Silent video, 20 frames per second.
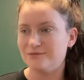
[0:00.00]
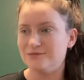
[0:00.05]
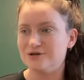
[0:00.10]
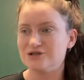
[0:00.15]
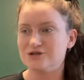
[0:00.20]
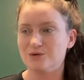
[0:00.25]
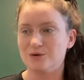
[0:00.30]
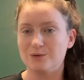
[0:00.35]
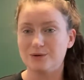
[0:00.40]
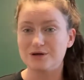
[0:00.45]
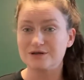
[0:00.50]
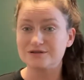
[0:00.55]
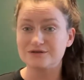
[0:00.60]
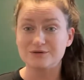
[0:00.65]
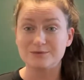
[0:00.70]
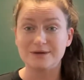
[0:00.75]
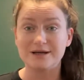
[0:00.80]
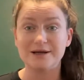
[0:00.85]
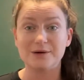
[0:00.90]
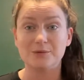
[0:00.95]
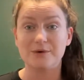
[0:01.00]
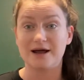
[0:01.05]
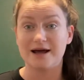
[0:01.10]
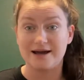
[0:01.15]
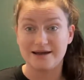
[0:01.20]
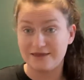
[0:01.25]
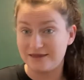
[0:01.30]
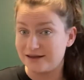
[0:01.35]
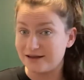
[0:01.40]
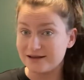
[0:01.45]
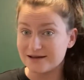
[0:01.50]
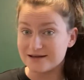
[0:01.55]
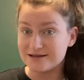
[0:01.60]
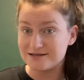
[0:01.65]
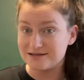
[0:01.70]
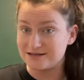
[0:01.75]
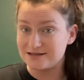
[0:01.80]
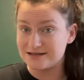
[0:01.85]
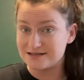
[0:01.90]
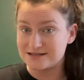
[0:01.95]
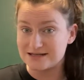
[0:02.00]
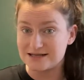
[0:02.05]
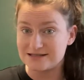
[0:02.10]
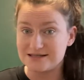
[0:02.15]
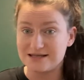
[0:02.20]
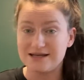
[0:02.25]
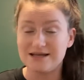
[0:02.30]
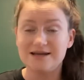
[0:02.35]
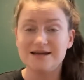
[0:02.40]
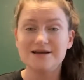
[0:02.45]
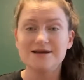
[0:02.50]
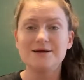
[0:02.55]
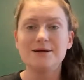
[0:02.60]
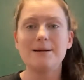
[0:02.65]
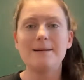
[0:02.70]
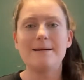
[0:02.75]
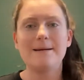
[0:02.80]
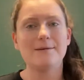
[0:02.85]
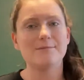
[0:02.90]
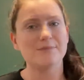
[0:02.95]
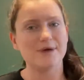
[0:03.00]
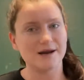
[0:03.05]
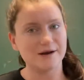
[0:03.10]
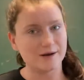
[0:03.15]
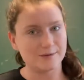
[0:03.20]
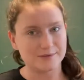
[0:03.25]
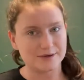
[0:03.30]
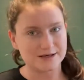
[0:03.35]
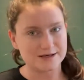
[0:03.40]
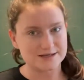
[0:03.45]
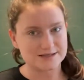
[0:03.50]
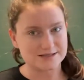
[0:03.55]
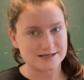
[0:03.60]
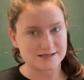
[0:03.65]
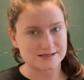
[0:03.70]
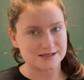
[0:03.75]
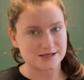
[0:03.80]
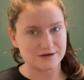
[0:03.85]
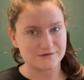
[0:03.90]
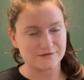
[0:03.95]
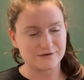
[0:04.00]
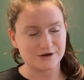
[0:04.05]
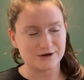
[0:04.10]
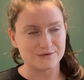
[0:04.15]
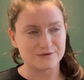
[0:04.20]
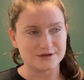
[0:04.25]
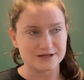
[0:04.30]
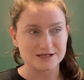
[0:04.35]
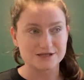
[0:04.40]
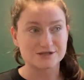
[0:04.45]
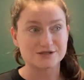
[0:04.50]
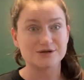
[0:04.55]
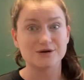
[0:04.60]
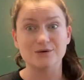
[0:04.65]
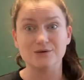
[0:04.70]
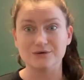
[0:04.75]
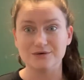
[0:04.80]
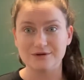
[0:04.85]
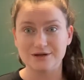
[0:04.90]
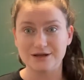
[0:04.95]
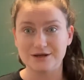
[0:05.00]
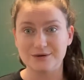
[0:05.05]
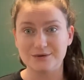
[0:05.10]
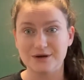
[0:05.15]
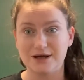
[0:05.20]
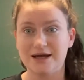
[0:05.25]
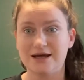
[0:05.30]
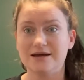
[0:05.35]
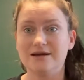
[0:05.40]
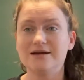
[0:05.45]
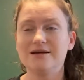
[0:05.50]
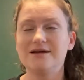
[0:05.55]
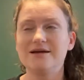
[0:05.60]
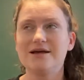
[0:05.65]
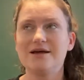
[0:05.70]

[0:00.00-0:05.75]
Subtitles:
so what works for me and what I think is a necessity may not be a necessity for you, and that's totally okay.